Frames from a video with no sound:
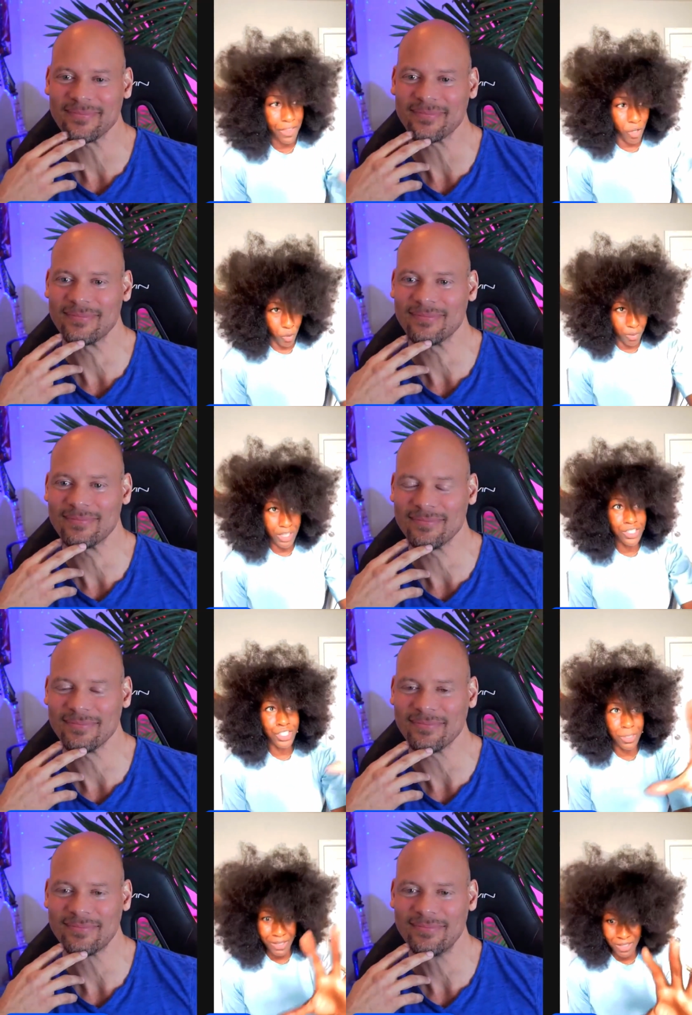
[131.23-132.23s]
Speaker 1: about the whole
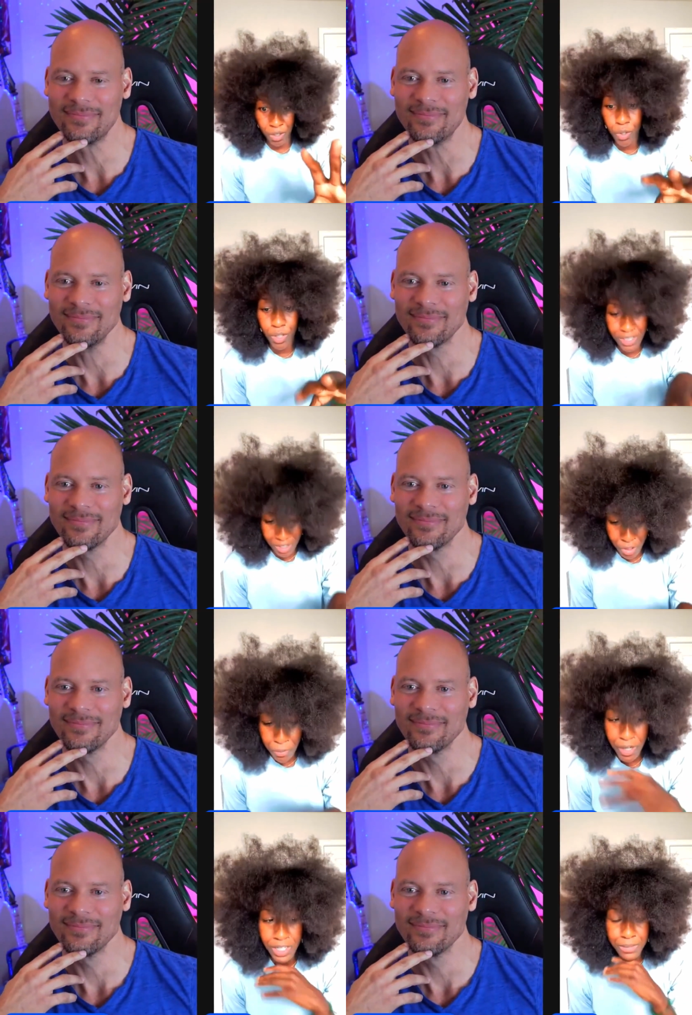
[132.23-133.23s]
relationship as a whole as a
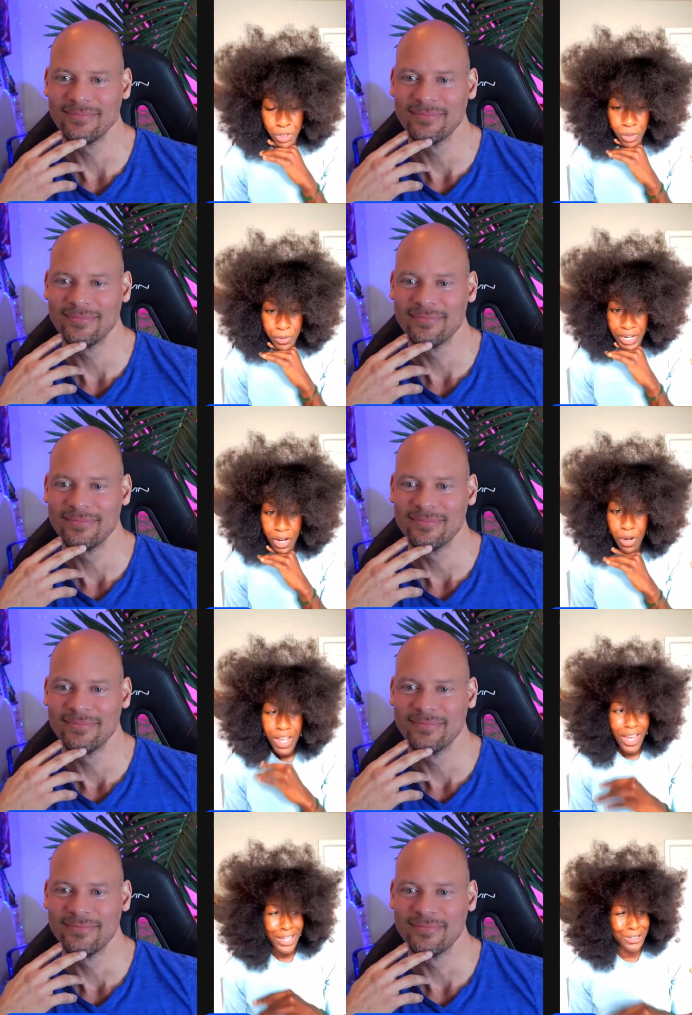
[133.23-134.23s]
third party observer now
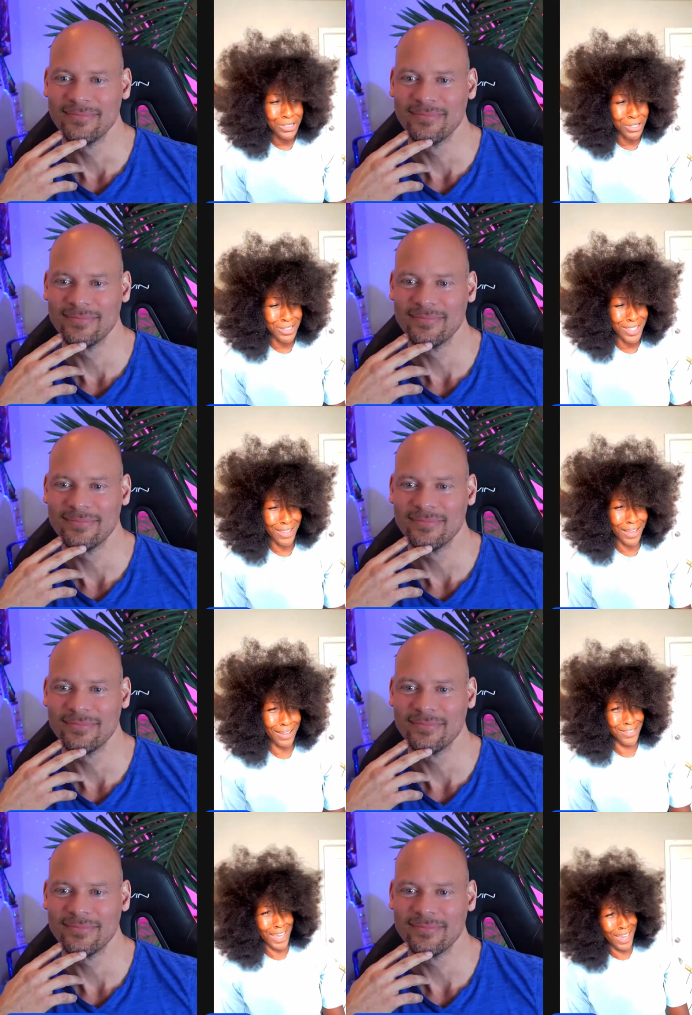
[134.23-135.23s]
and you start to say
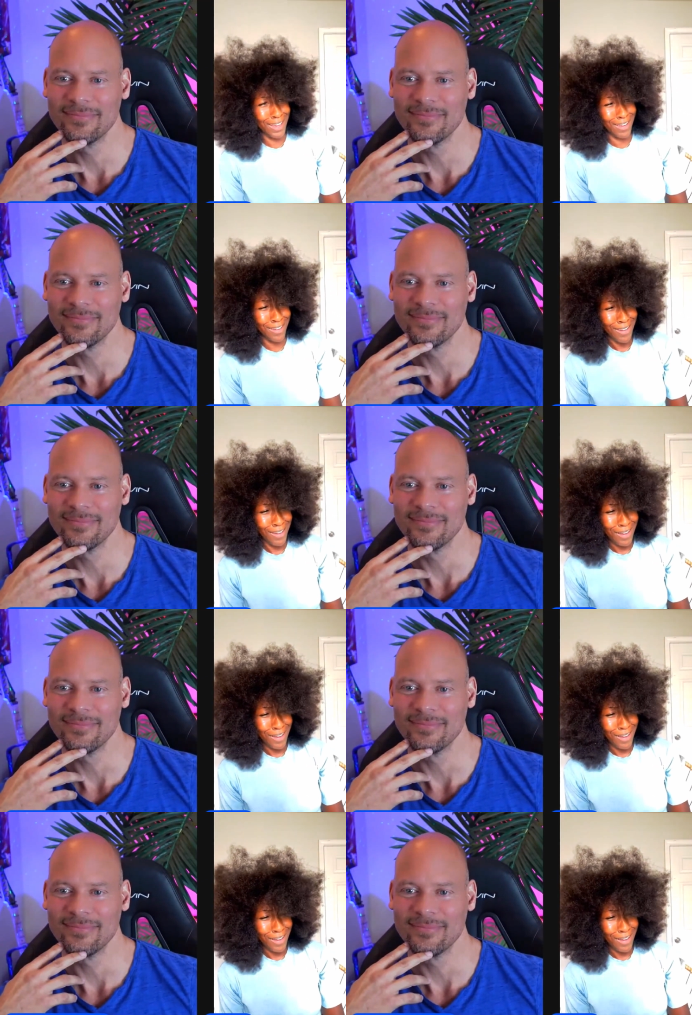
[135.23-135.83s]
like dang